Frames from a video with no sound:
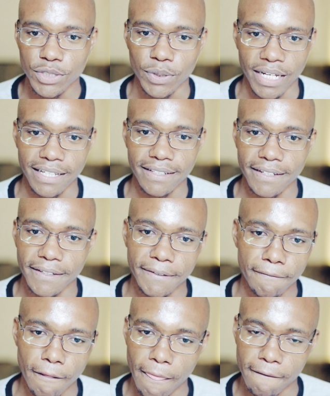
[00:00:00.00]
to get
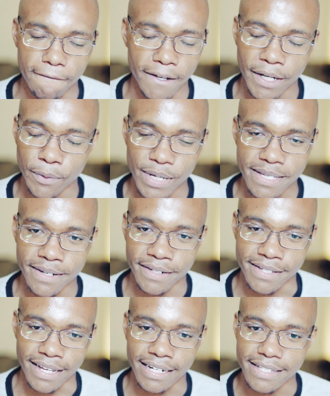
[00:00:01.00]
very worst
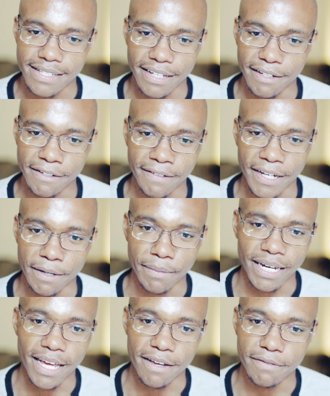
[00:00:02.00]
results ever in
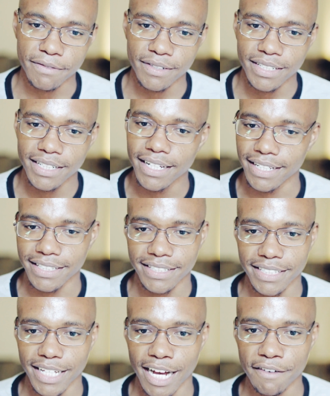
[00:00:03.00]
my life.
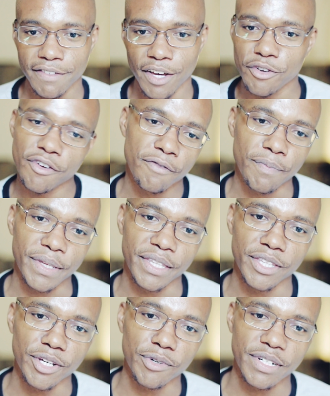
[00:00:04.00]
And after we've
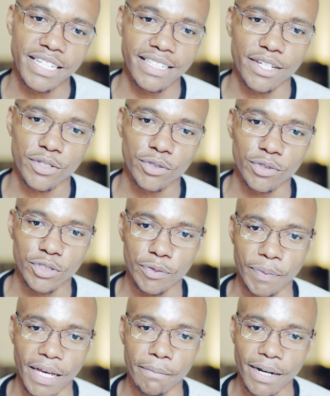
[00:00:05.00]
been known in the school to
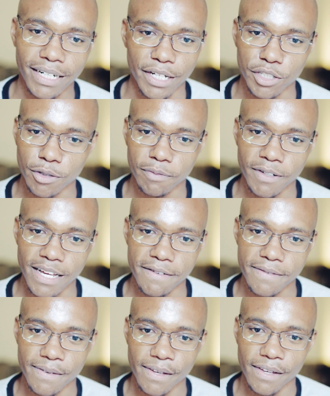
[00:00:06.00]
be among the top
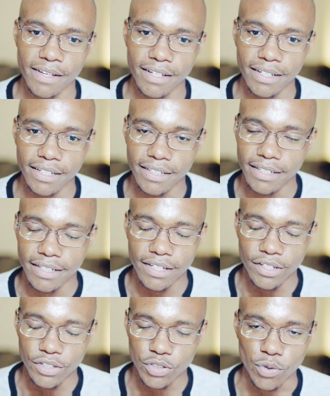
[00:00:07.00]

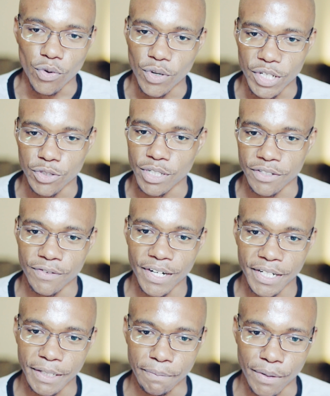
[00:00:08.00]
5s, so it was
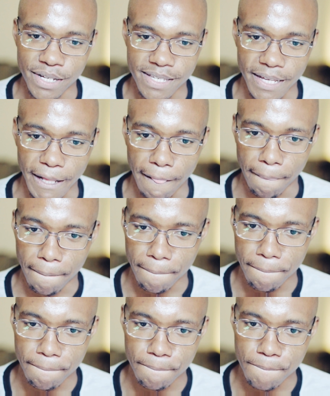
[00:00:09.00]
very depressing.
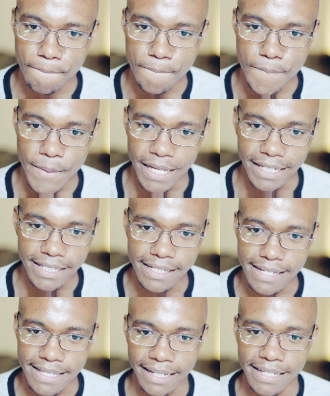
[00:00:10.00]
And in
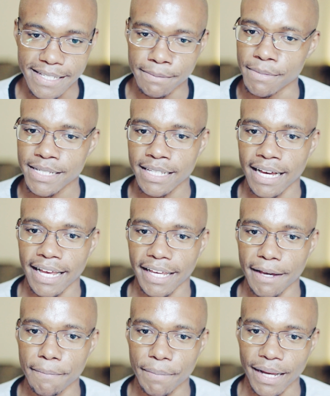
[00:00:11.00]
the second semester, I
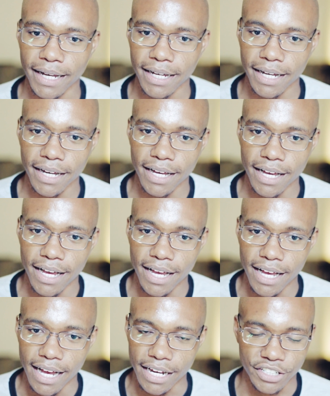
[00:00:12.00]
came back.
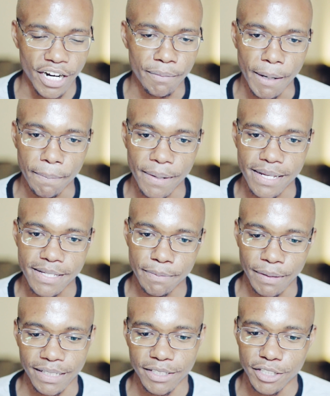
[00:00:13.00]
I tried my
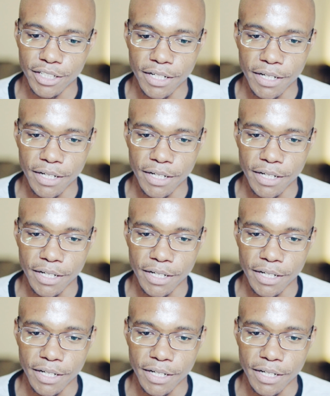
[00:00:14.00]
best, but